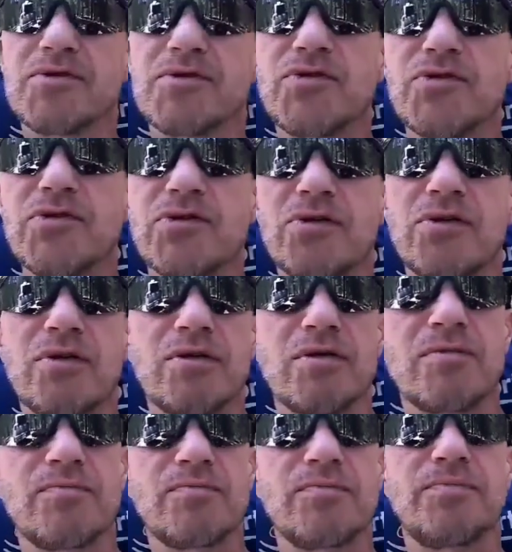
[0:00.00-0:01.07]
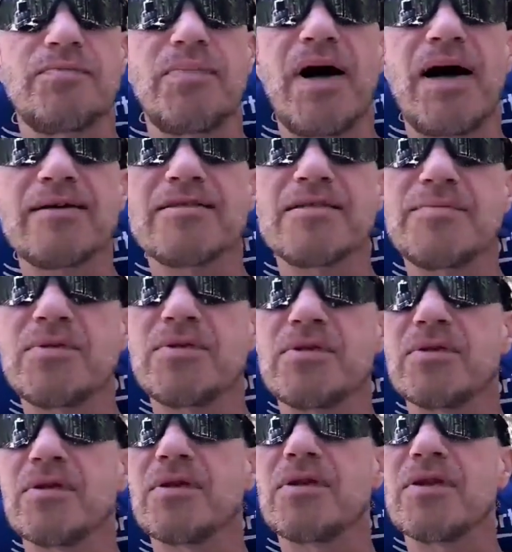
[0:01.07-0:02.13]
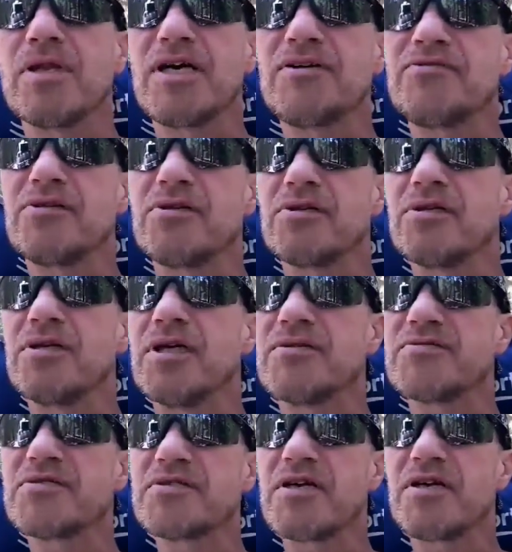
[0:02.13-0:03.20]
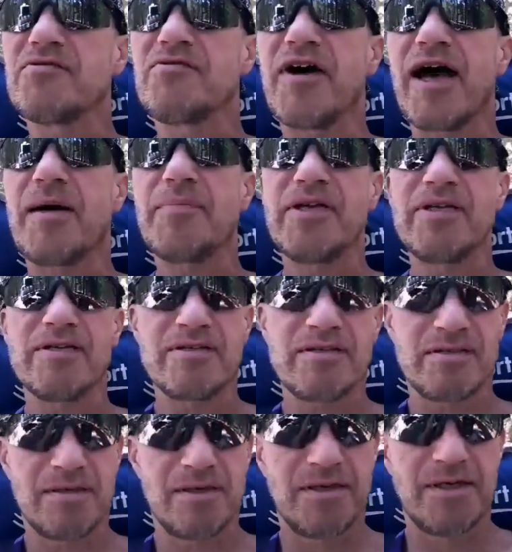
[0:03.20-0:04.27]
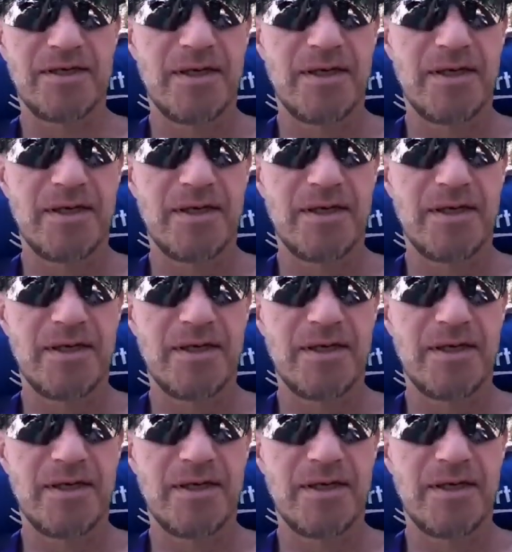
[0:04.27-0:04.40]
to your possible level of self-happiness.